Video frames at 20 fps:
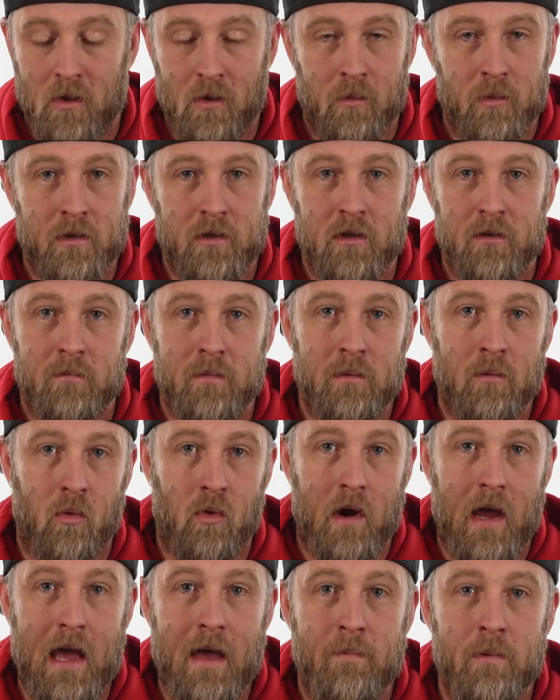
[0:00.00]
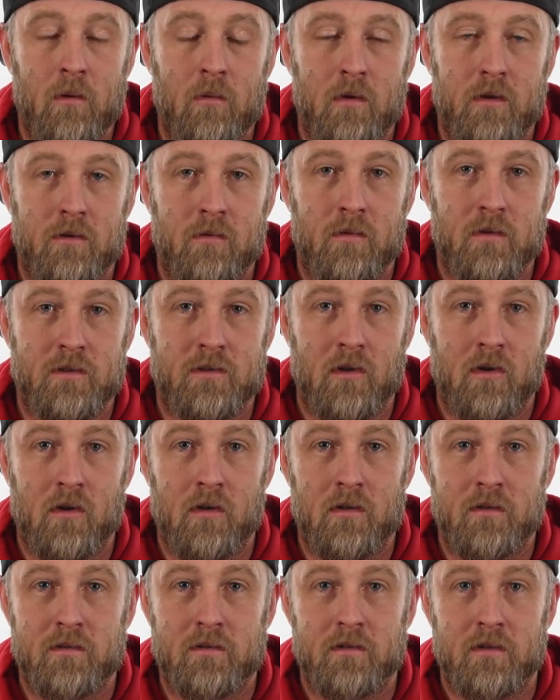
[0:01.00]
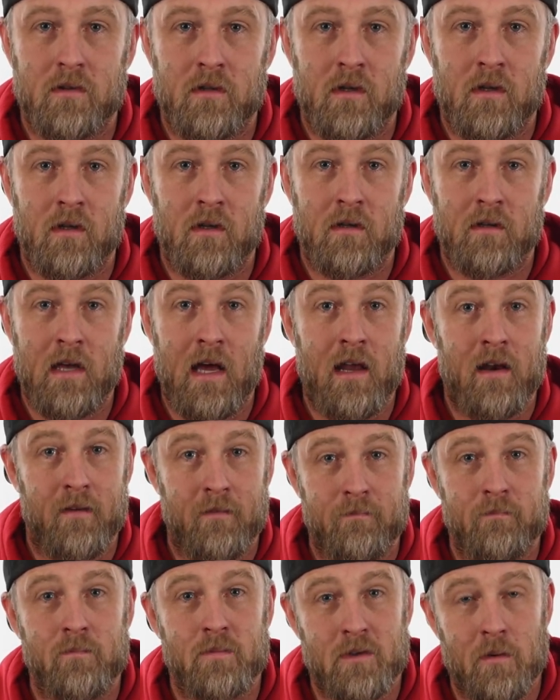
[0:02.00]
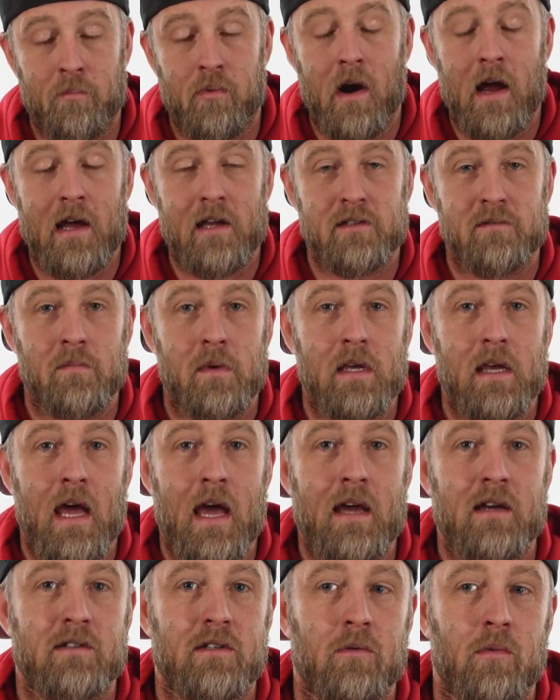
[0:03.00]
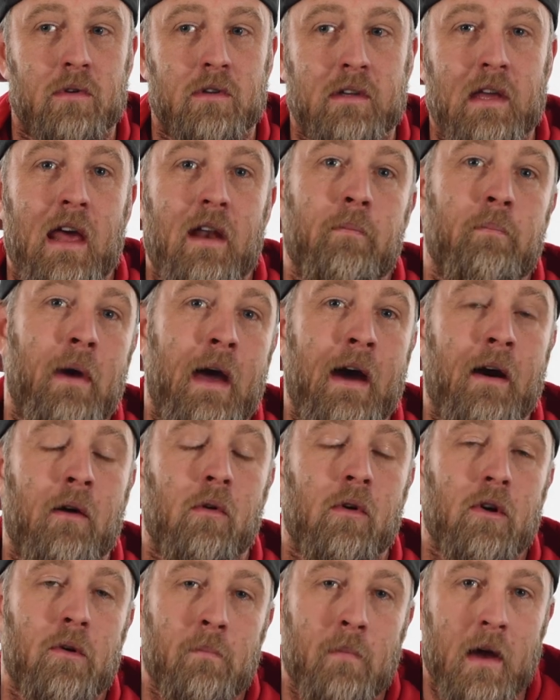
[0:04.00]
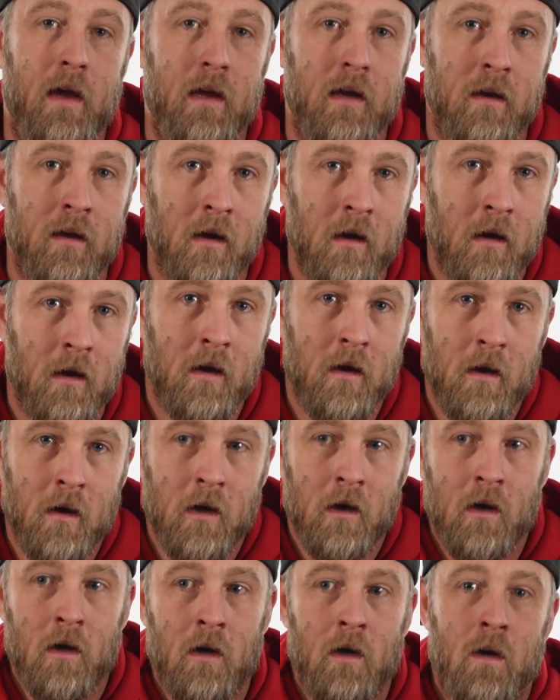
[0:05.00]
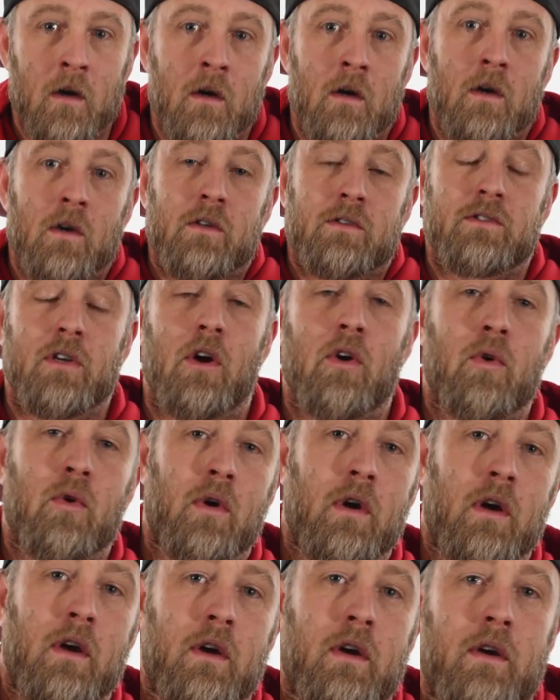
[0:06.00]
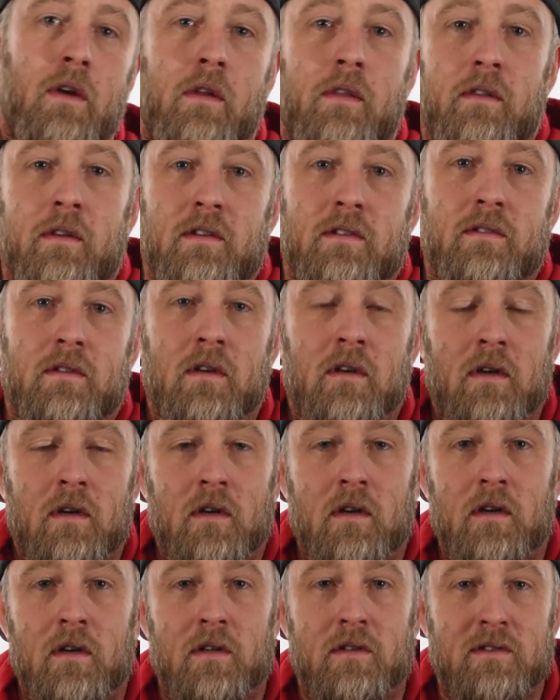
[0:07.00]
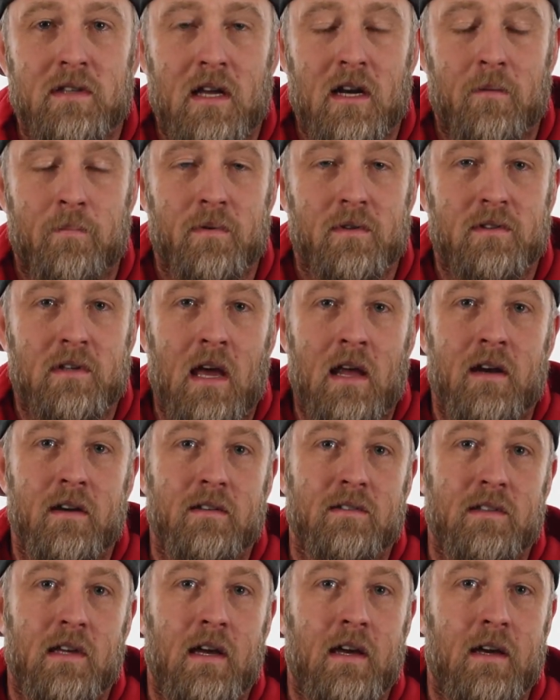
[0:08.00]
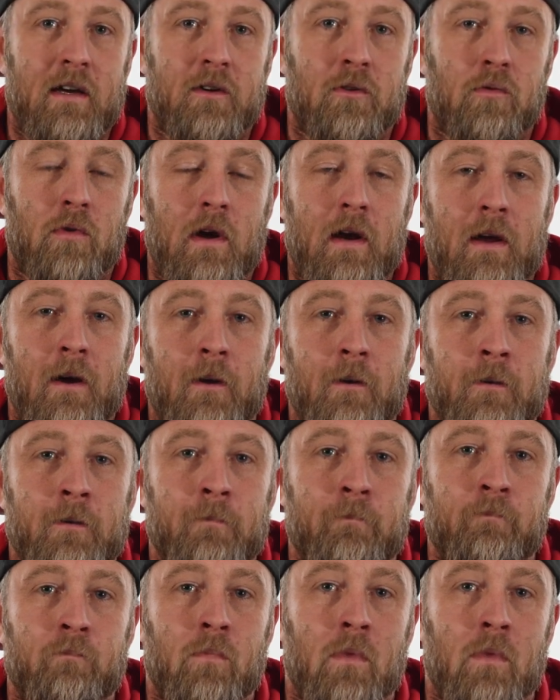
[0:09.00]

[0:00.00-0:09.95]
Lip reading: We couldn't be more happy with the results. Kind of surprised me actually with the kind of power it made. So this setup is kind of designed around